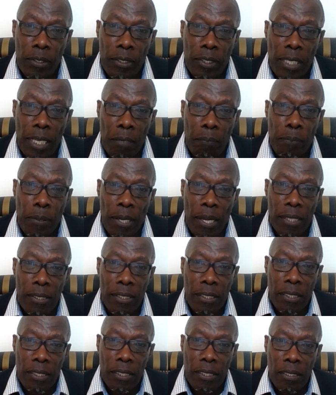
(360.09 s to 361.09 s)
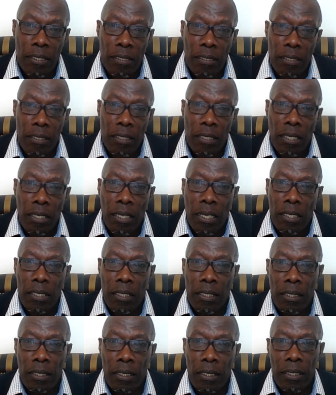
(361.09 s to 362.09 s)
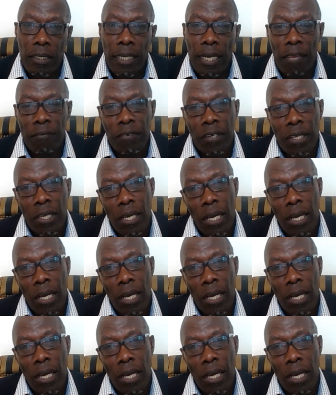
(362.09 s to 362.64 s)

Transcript: 10 passes, the 11